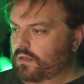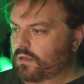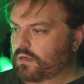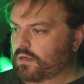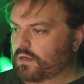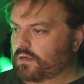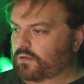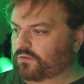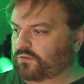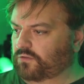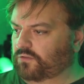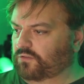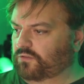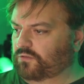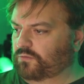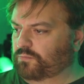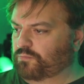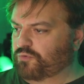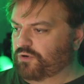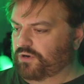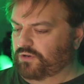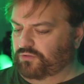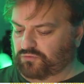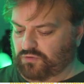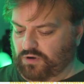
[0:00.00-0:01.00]
This is
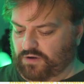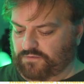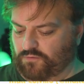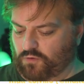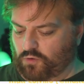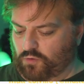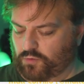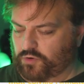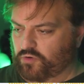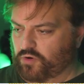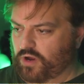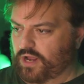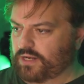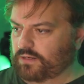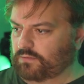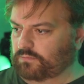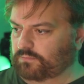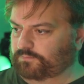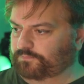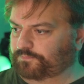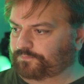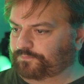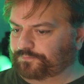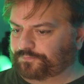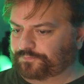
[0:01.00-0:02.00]
pretty straightforward, right?
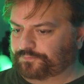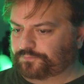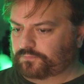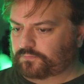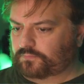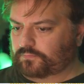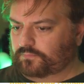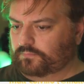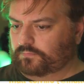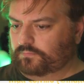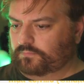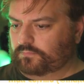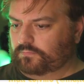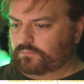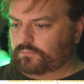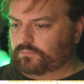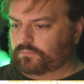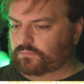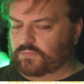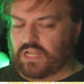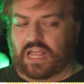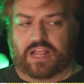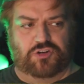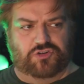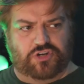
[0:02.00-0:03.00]

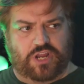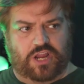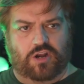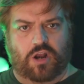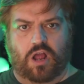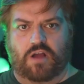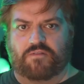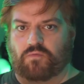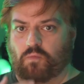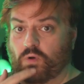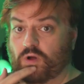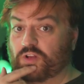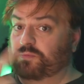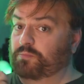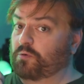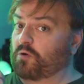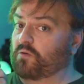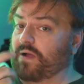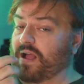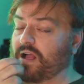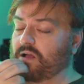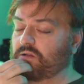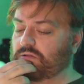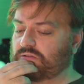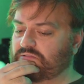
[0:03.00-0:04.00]
Hey, shake it off. Once per
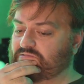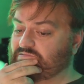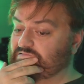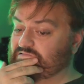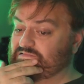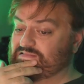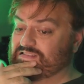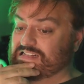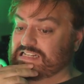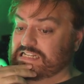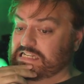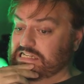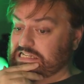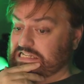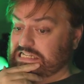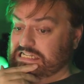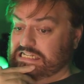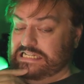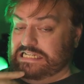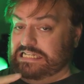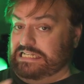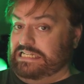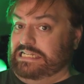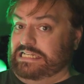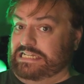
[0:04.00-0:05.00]
round?
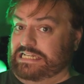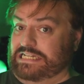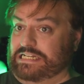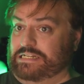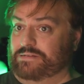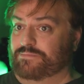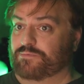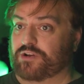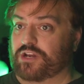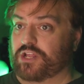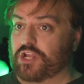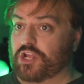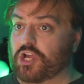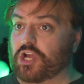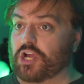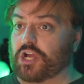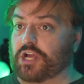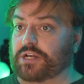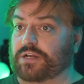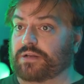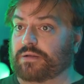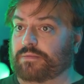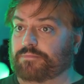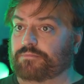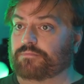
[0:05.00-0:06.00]
That's pretty
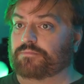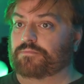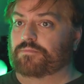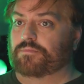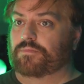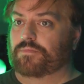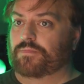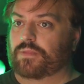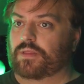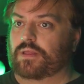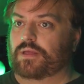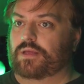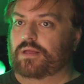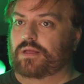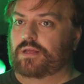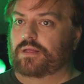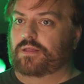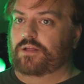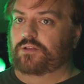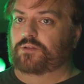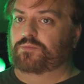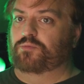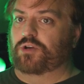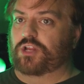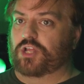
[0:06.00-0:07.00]
good.
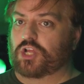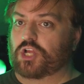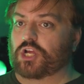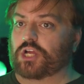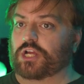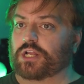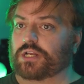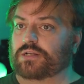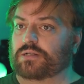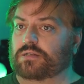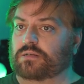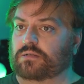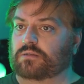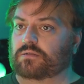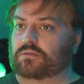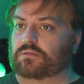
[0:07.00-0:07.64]
That's pretty good.